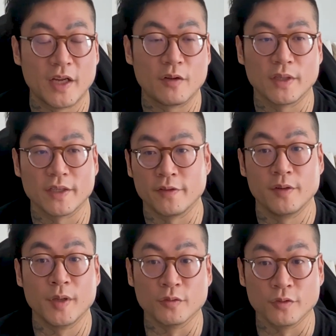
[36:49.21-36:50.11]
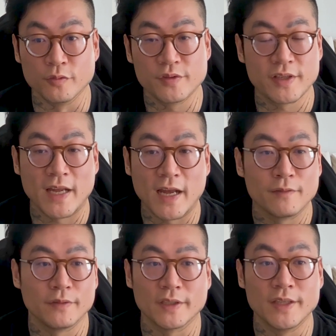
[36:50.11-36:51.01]
Now, like Ethereum L2s can
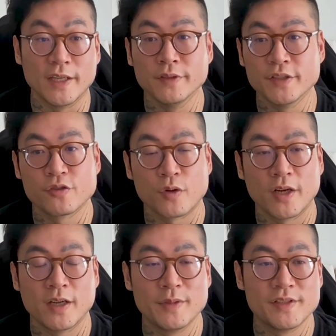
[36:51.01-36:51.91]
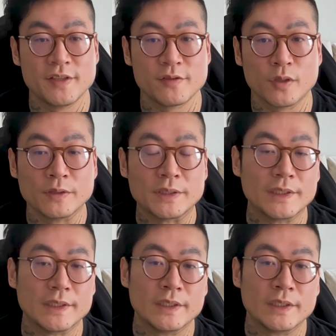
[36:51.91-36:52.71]
have like natively enshrined IBC as well.